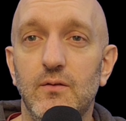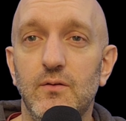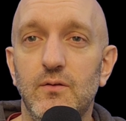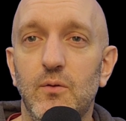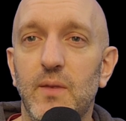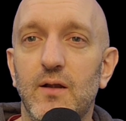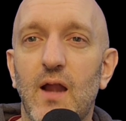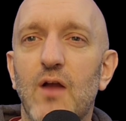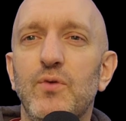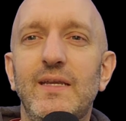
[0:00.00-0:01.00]
no matter
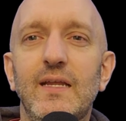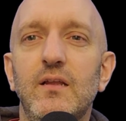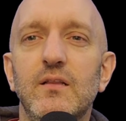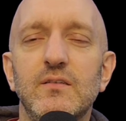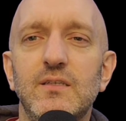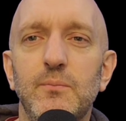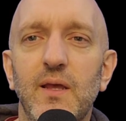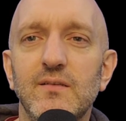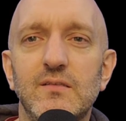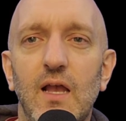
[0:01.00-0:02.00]
how ridiculous it
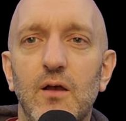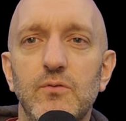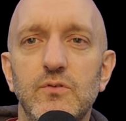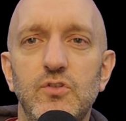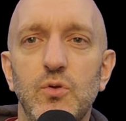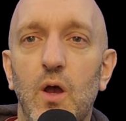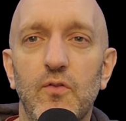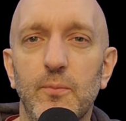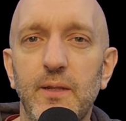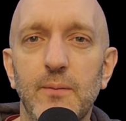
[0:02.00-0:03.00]
may sound to
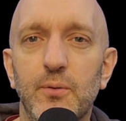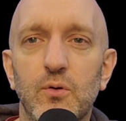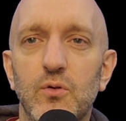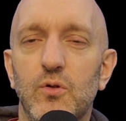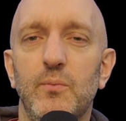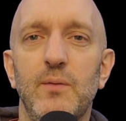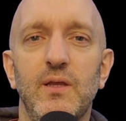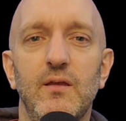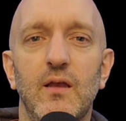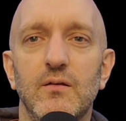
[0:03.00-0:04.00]
other people, or
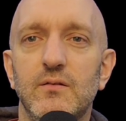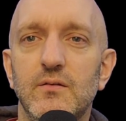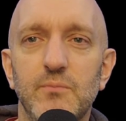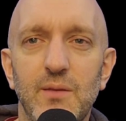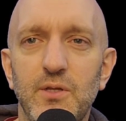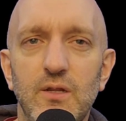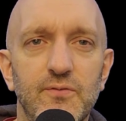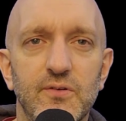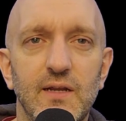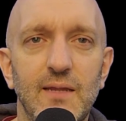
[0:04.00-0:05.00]
maybe
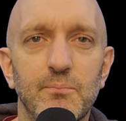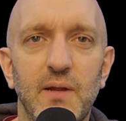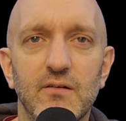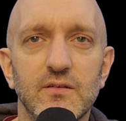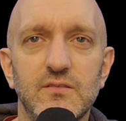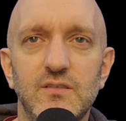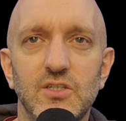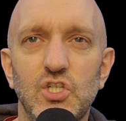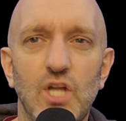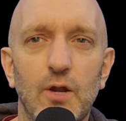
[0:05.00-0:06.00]
you're embarrassed to
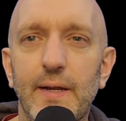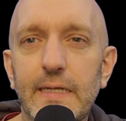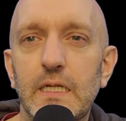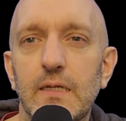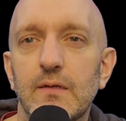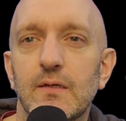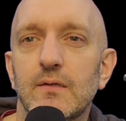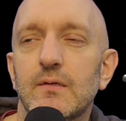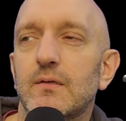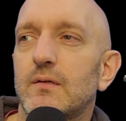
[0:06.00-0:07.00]
share it,
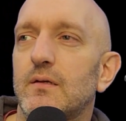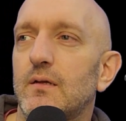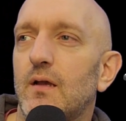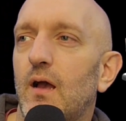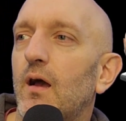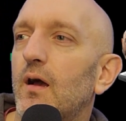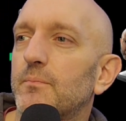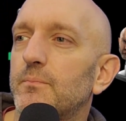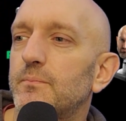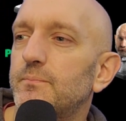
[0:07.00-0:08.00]

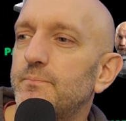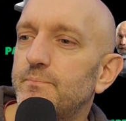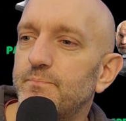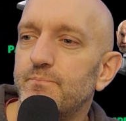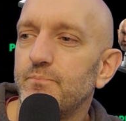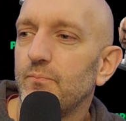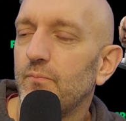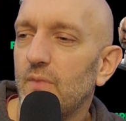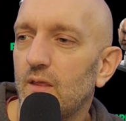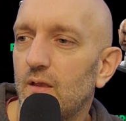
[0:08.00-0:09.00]
I
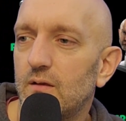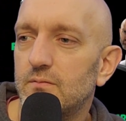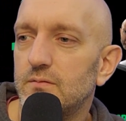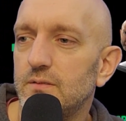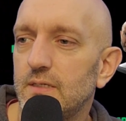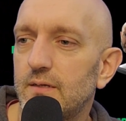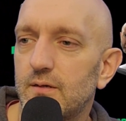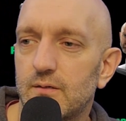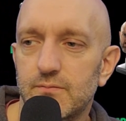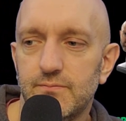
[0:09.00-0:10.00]

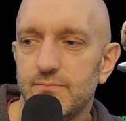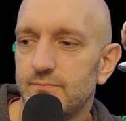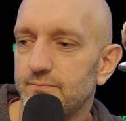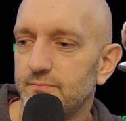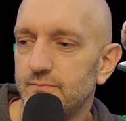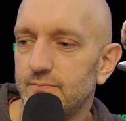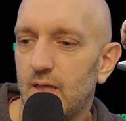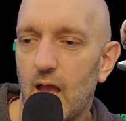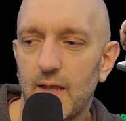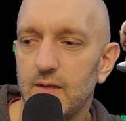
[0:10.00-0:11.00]

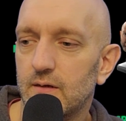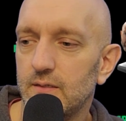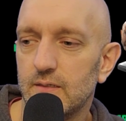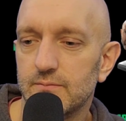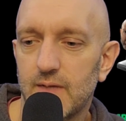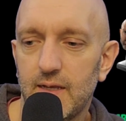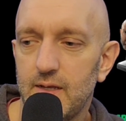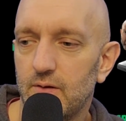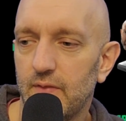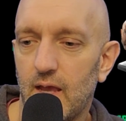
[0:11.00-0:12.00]
hear you. I
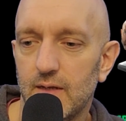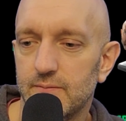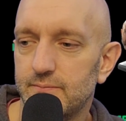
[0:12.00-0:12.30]
hear that.